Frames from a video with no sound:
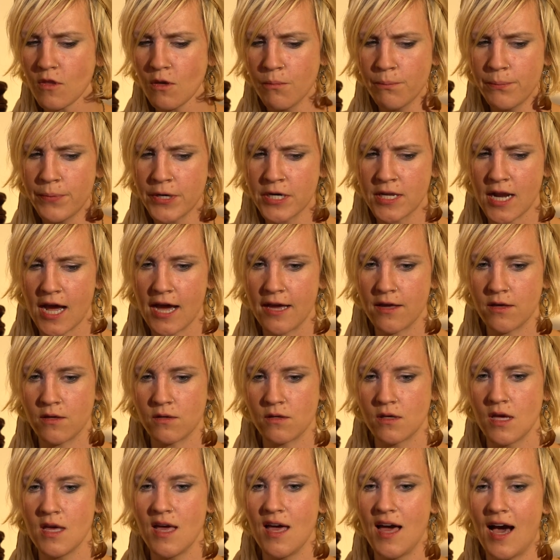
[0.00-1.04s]
But
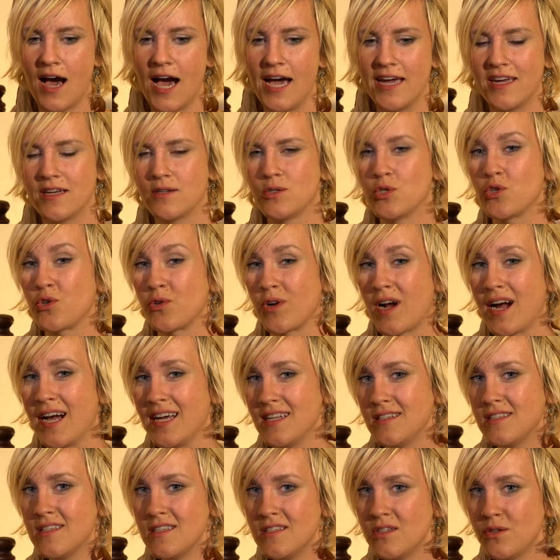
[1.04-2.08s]
I I had
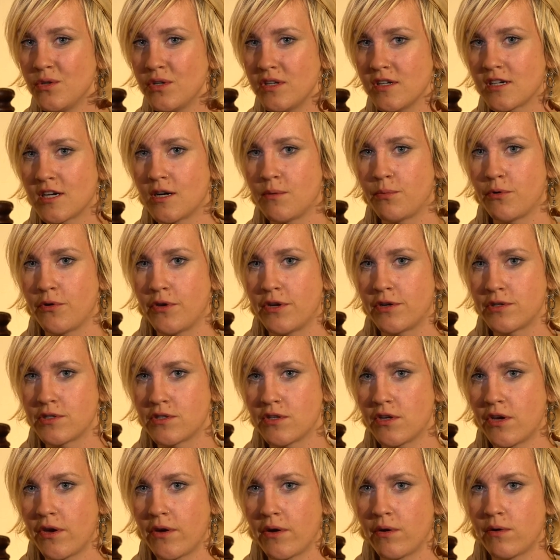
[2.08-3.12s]
tried to do it a couple years
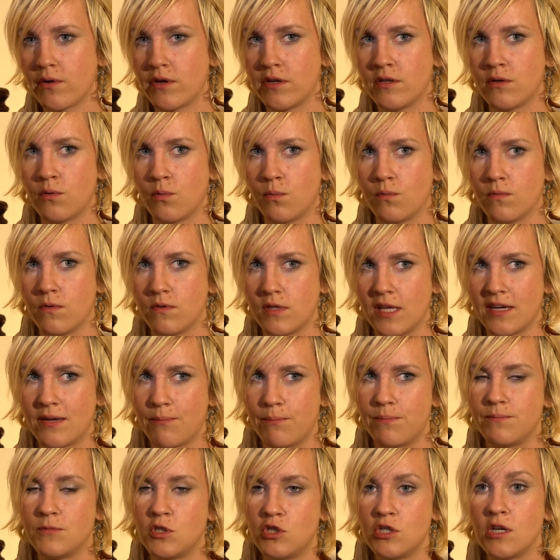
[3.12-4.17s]
ago in a, like
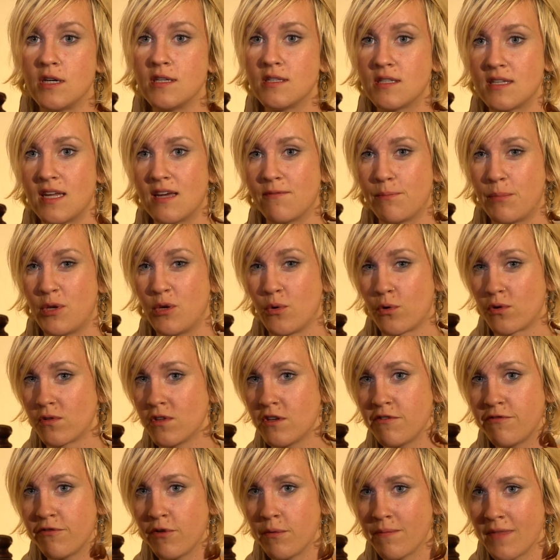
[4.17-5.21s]
just
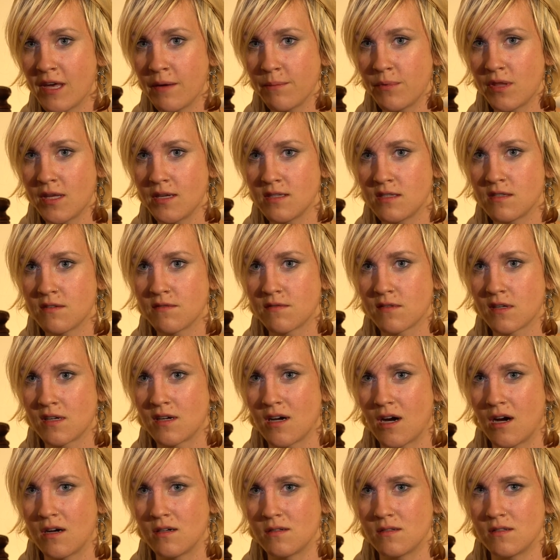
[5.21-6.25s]
purely from that place of like
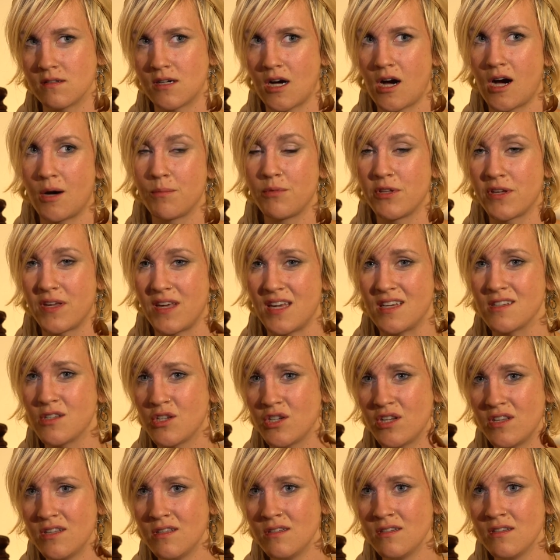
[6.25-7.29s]

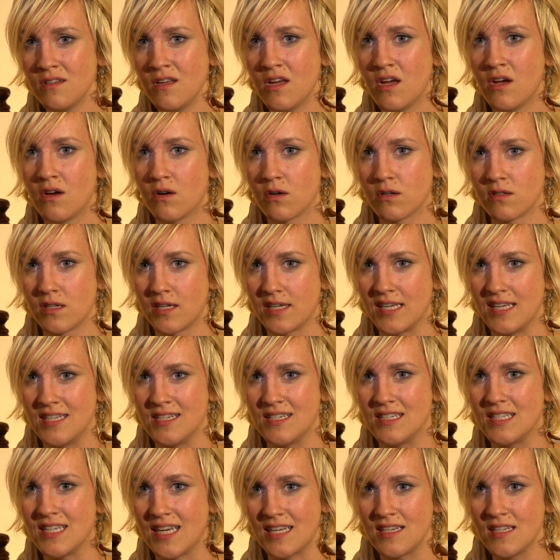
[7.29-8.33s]
obligation or like
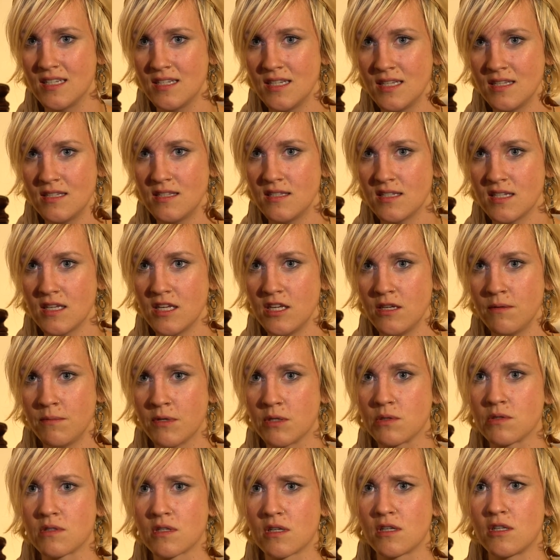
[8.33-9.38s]
indebtedness to him.
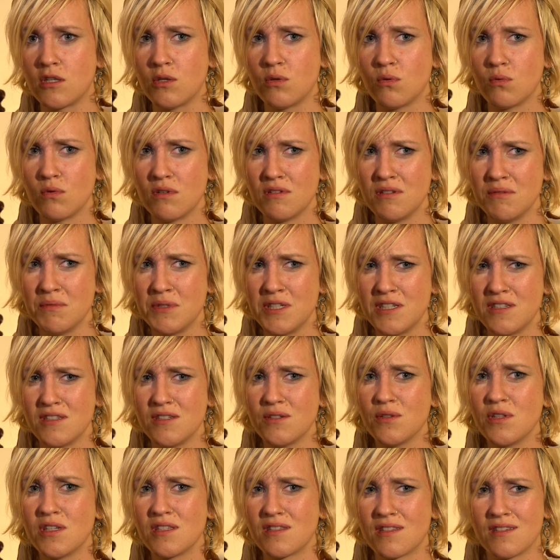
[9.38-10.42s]
I was like, you wanted me to
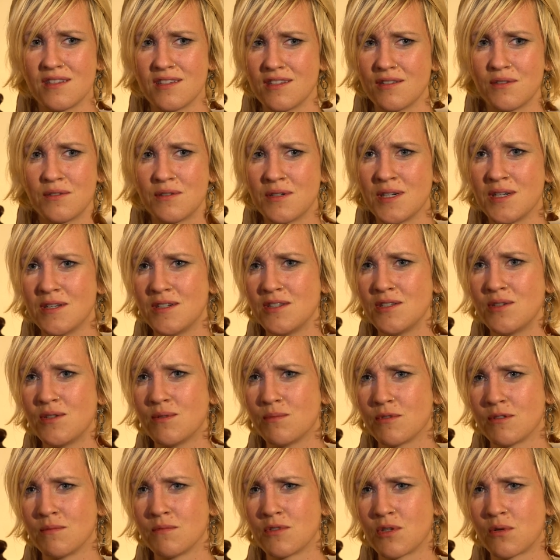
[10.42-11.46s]
do this and I don't know how to do it,
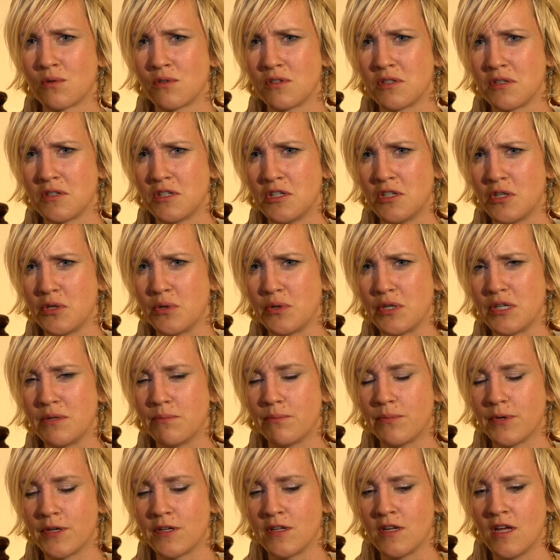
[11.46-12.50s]
but I'm totally going to do it.
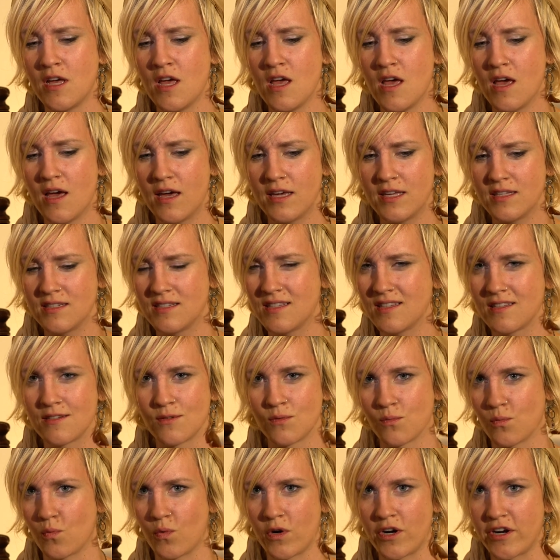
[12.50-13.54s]
But it
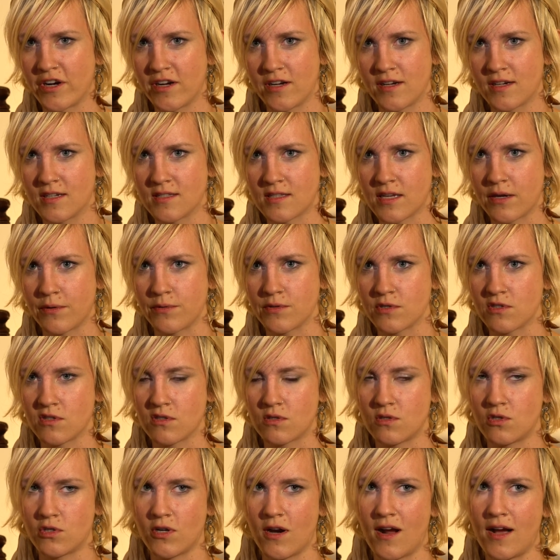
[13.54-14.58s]
didn't work because I was
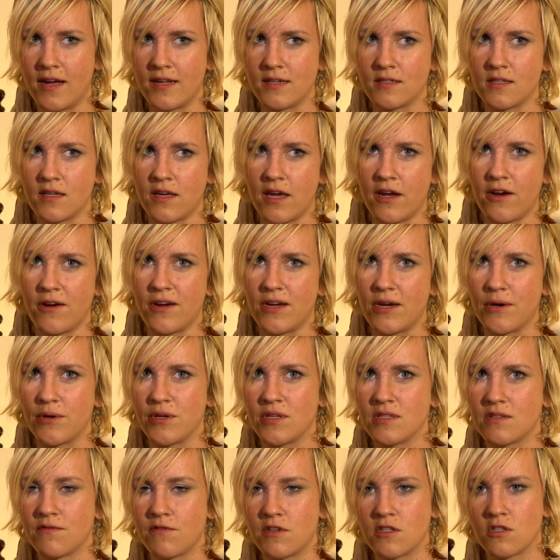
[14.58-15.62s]
just trying to carry out
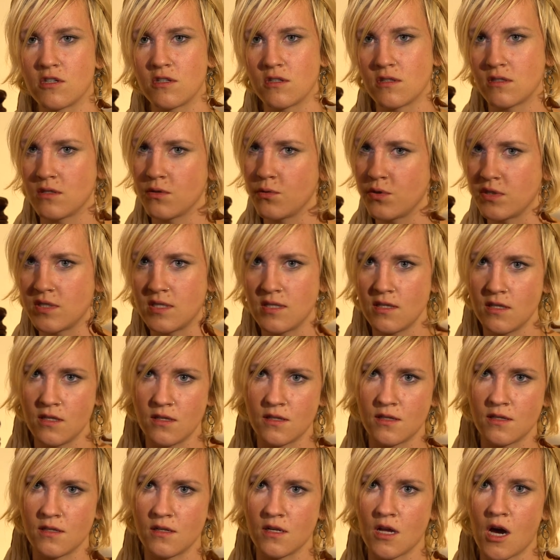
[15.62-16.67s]
his vision to a T,
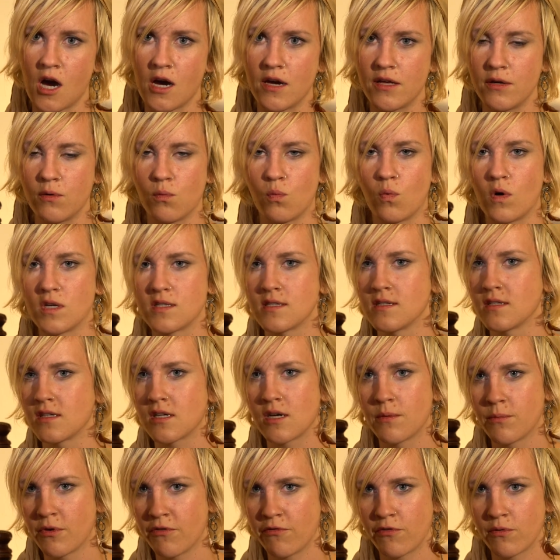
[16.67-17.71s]
and not it wasn't
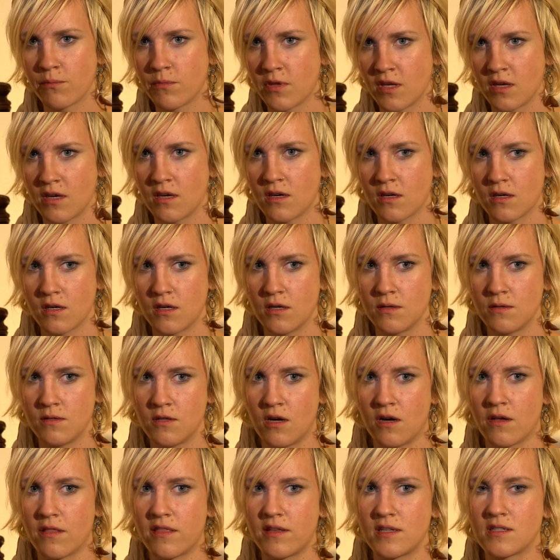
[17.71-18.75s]
coming from like an
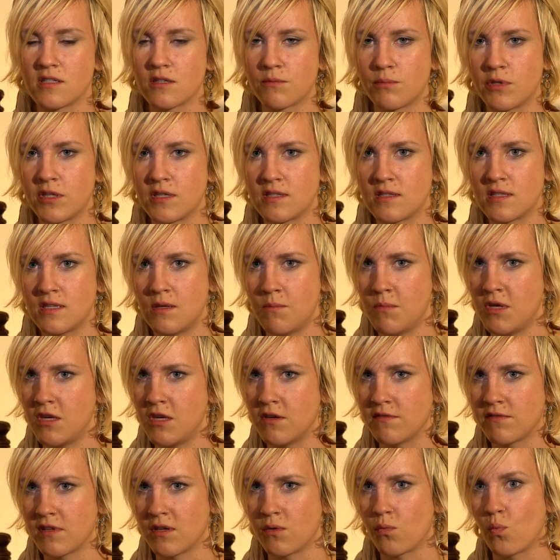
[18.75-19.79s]
authentic place in me
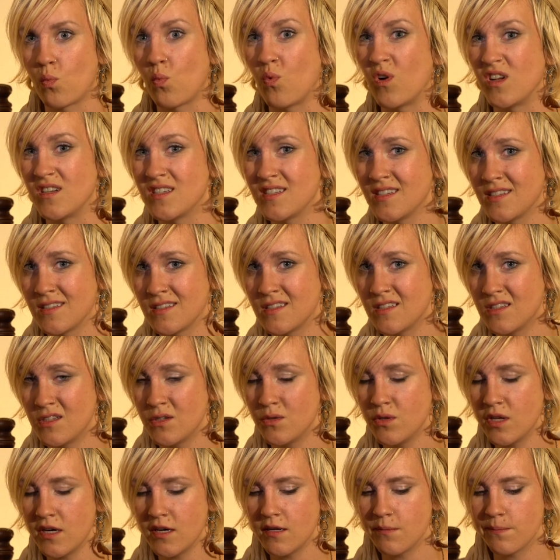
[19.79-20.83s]
of like wanting to do
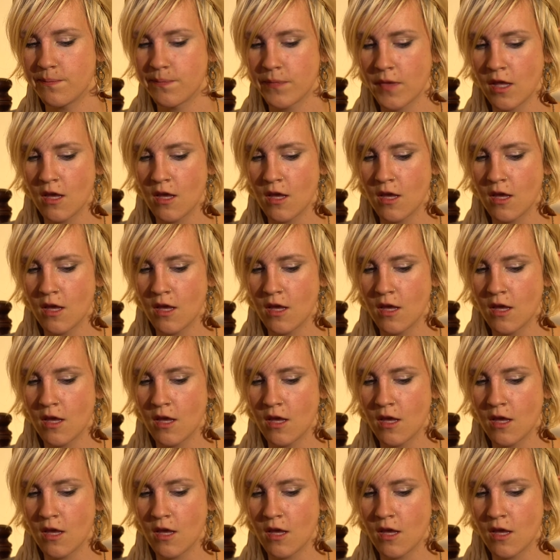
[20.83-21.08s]
that.